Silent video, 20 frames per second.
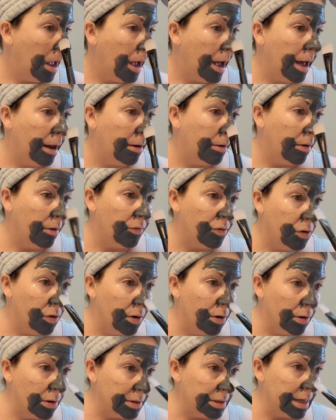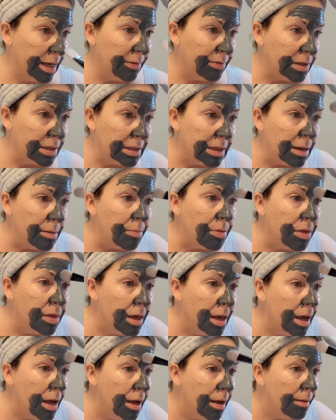I don't know if you girls have the same
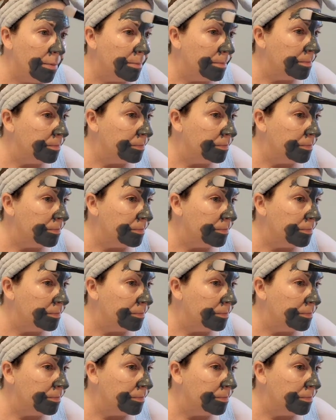thing.